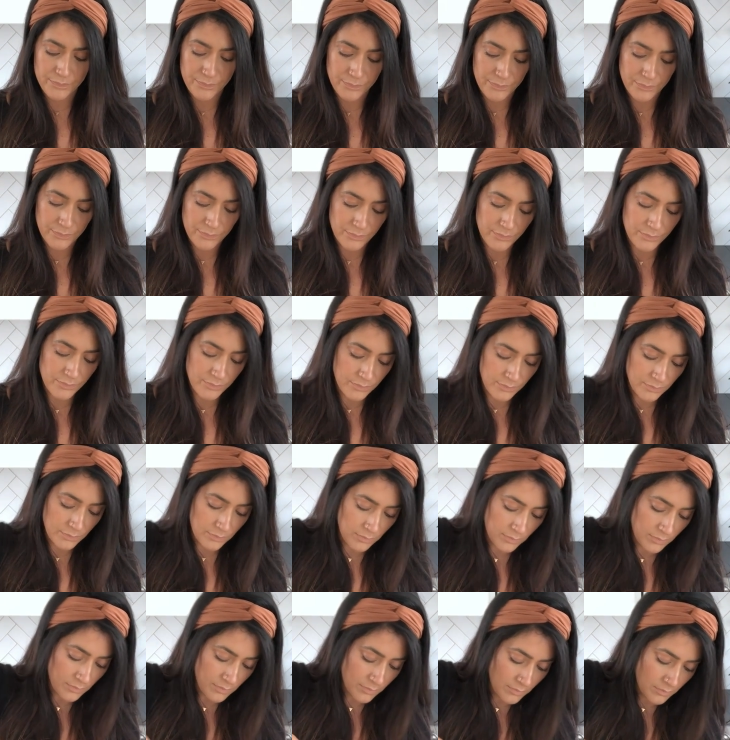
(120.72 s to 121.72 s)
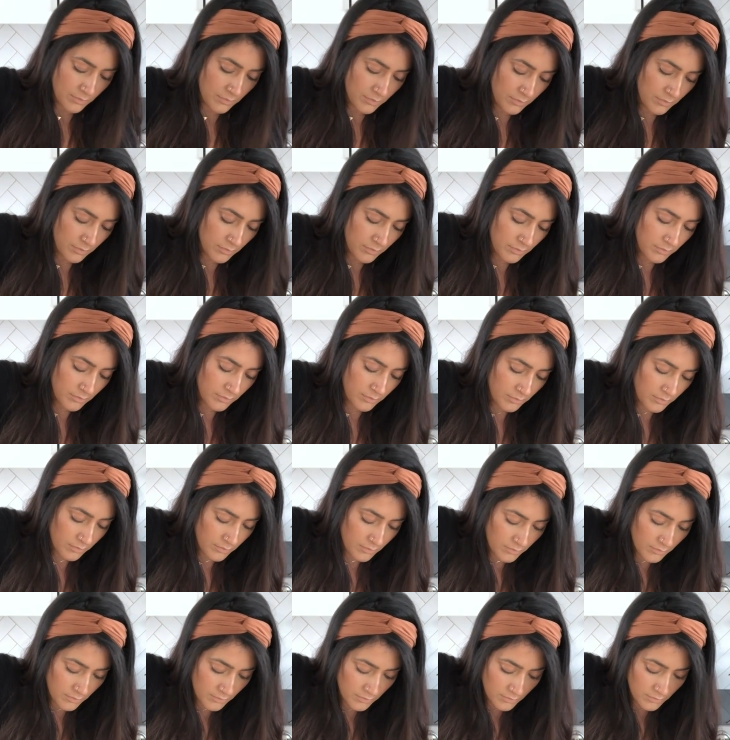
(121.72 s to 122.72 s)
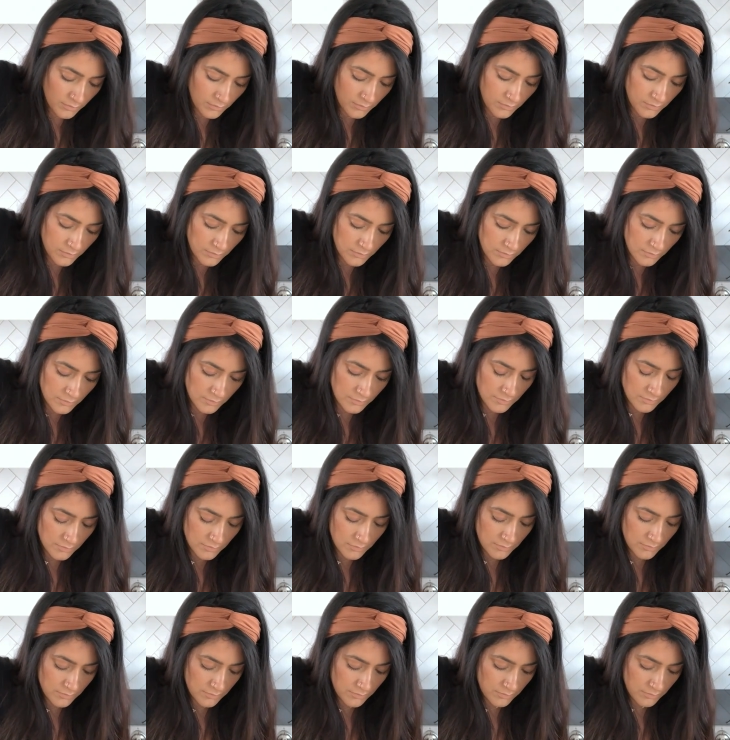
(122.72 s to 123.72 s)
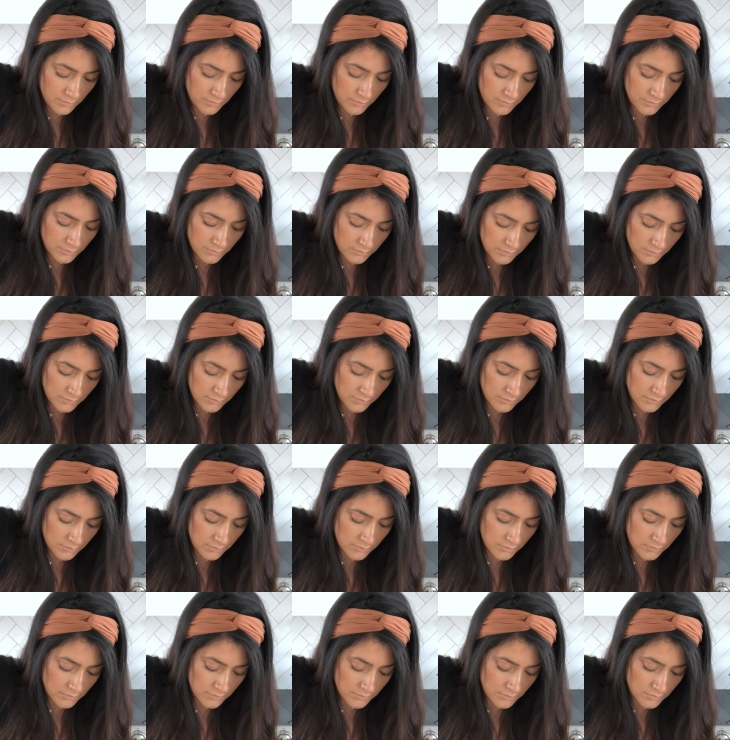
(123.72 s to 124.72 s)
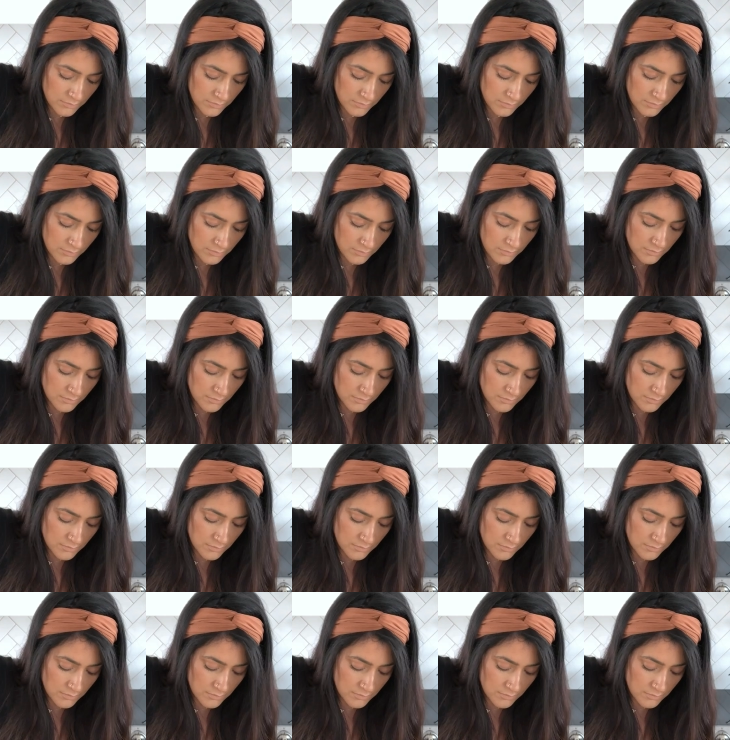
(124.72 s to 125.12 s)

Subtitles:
[no speech]